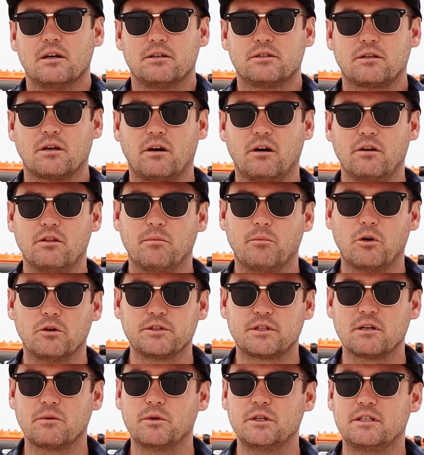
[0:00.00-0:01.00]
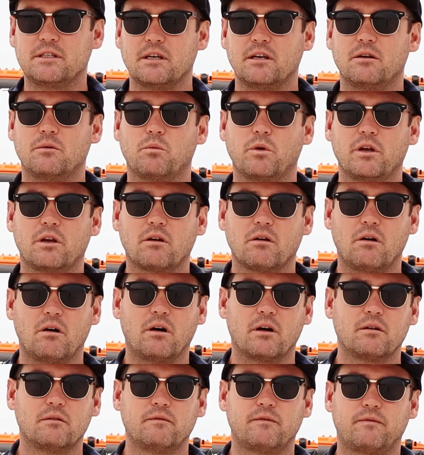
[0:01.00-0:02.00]
So the mods that we did, we
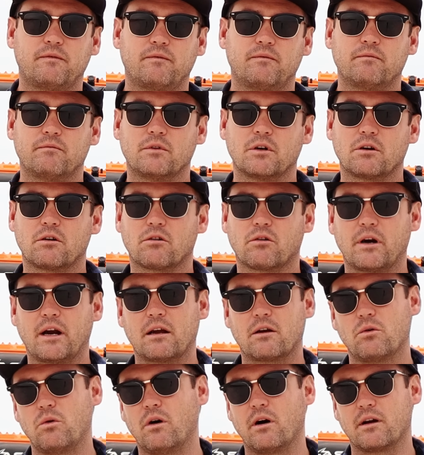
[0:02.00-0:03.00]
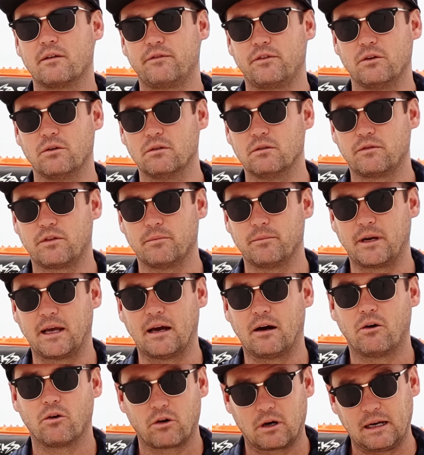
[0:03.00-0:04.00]
kind of regret quite a few of them
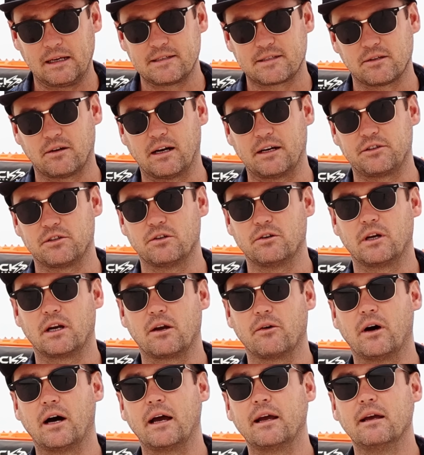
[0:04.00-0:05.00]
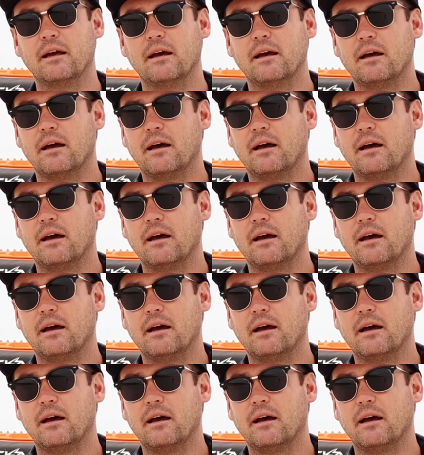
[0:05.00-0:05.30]
now, or at least I do anyway.